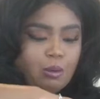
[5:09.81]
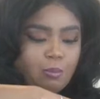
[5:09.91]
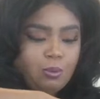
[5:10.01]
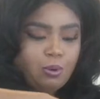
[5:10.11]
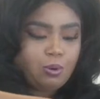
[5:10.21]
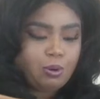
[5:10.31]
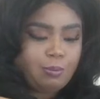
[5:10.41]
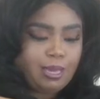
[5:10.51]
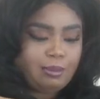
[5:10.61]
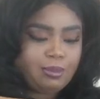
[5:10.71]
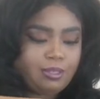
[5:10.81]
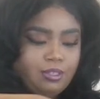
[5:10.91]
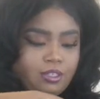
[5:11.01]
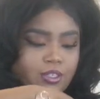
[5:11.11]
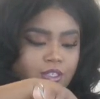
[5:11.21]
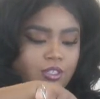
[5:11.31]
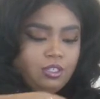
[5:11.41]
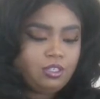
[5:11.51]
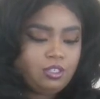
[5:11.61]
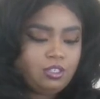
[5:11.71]
a boil, baby.
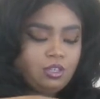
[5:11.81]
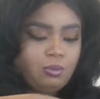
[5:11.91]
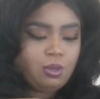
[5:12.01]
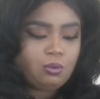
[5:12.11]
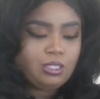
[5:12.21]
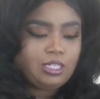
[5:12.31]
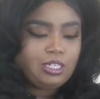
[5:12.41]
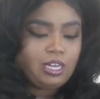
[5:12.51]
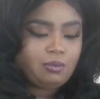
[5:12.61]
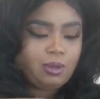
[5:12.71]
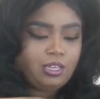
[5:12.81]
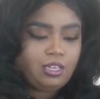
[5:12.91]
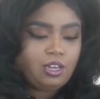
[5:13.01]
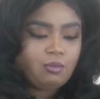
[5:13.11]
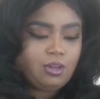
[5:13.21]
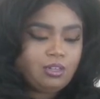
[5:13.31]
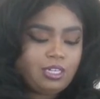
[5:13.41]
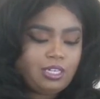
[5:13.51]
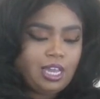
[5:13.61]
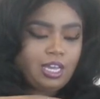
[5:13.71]
So we're gonna leave that right there. We're gonna
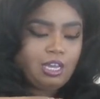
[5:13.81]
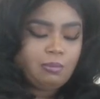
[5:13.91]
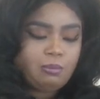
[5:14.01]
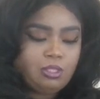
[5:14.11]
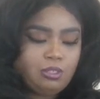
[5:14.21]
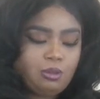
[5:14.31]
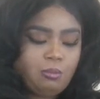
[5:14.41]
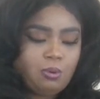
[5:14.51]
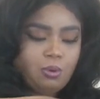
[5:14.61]
let that come up to a